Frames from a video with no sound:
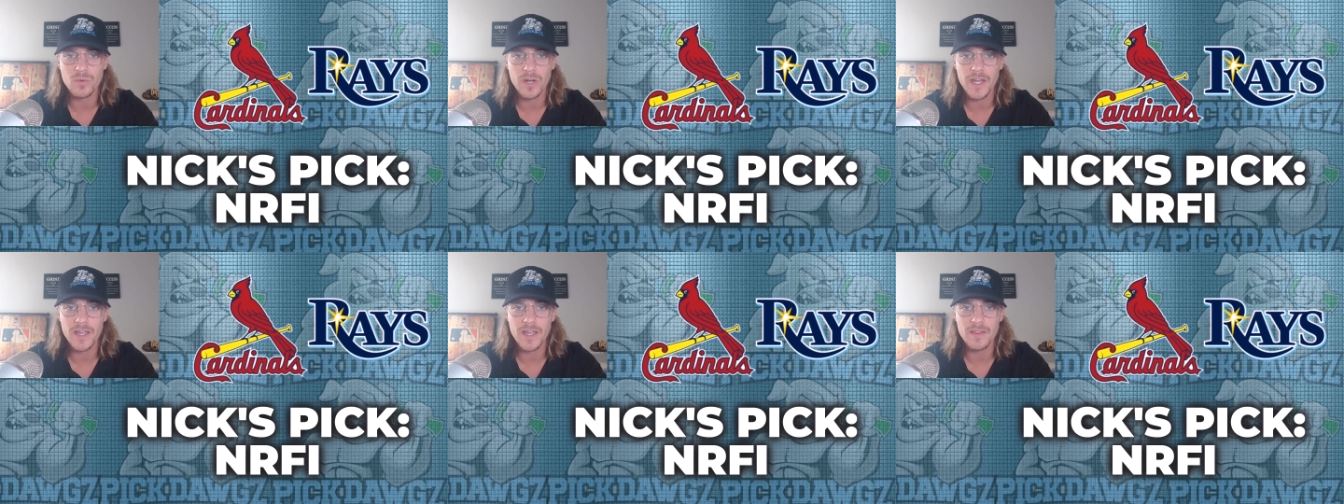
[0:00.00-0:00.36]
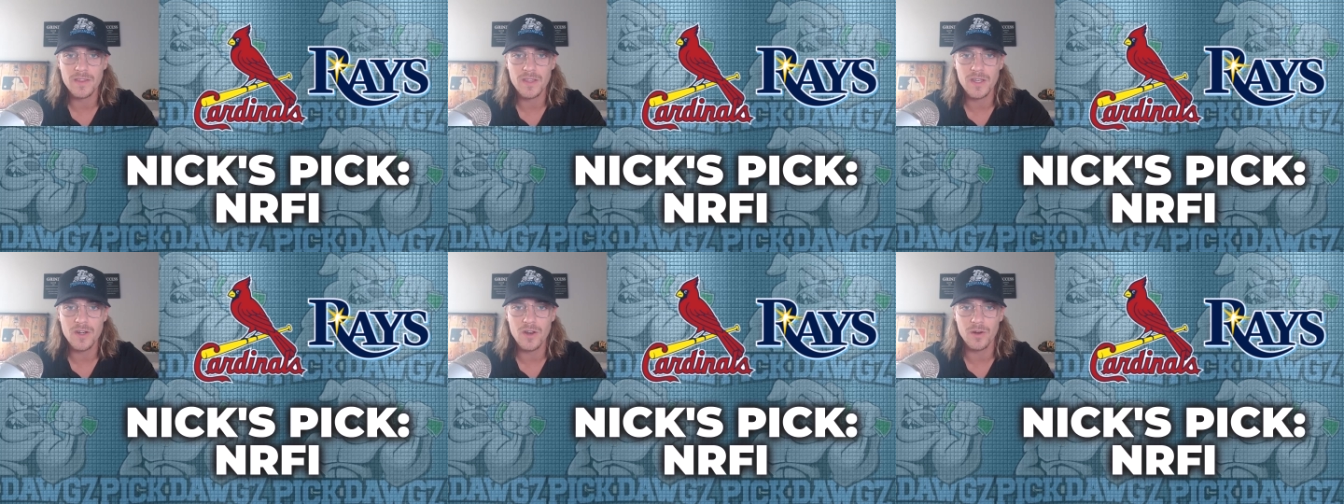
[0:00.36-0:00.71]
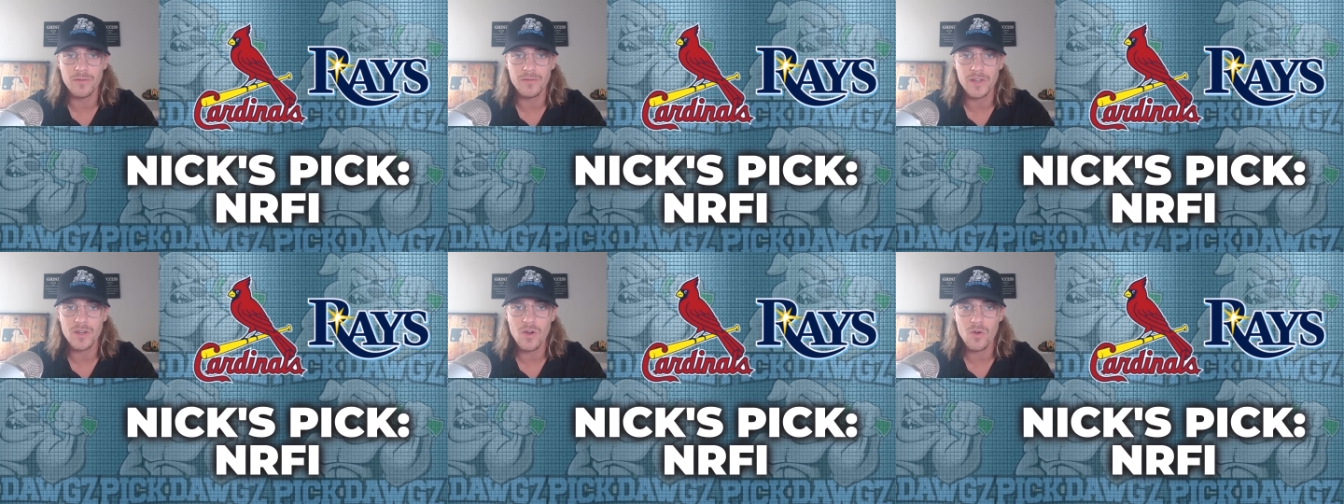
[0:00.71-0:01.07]
we're hitting the
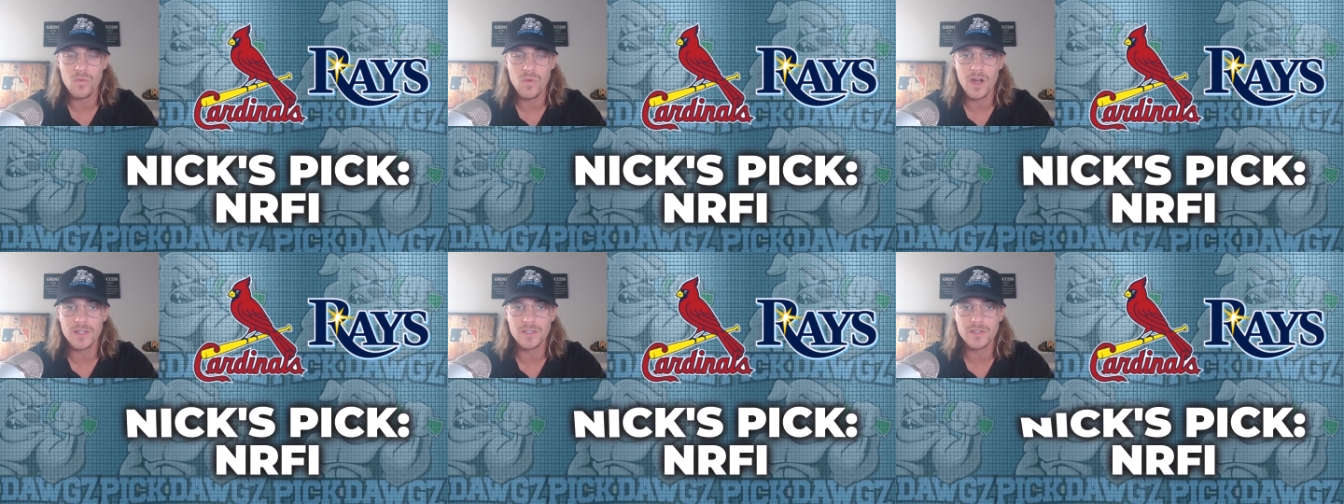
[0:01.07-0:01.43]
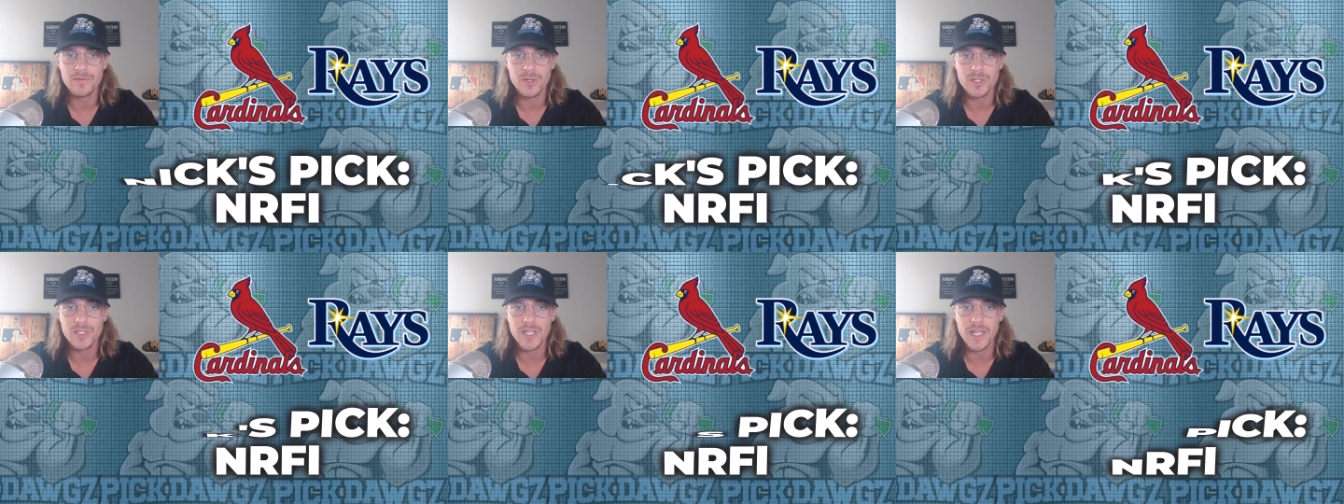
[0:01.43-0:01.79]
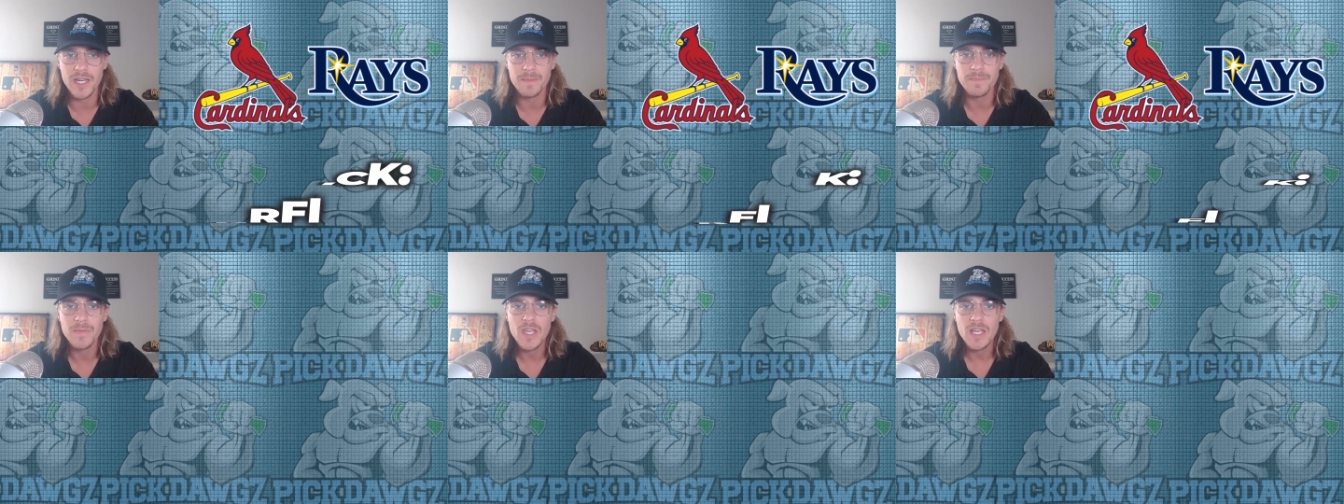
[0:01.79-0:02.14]
Nerfie. No runs, first
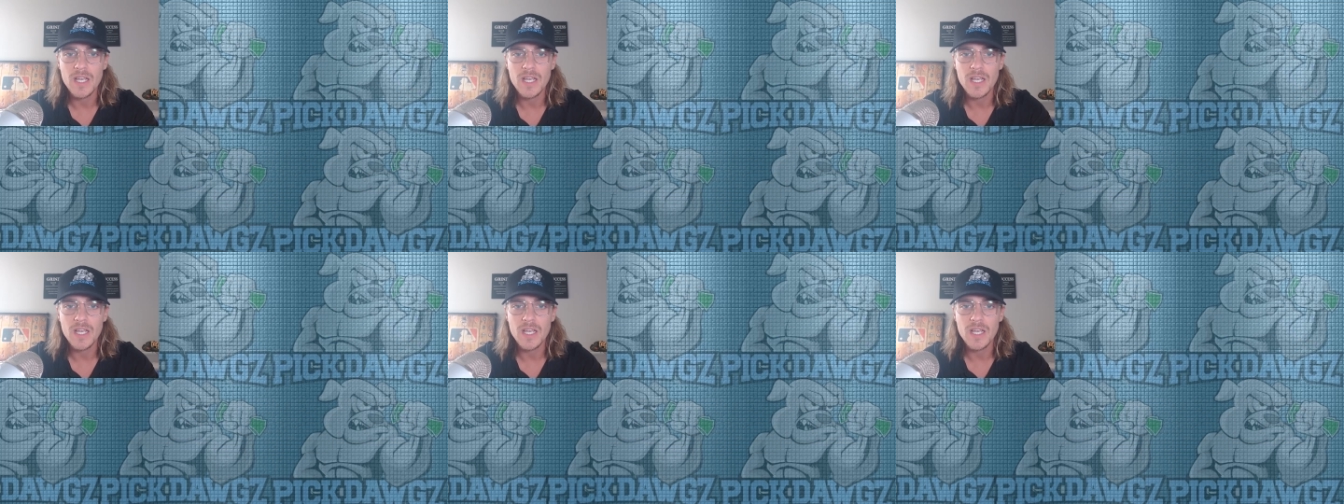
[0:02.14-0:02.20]
inning.